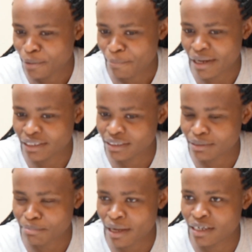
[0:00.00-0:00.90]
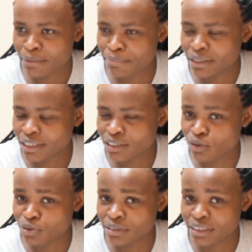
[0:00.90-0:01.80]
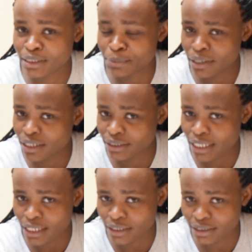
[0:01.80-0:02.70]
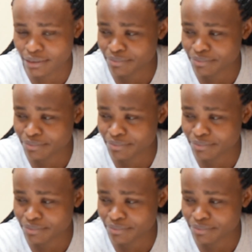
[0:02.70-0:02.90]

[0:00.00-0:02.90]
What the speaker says: But I repeated on St. Mary's Girls.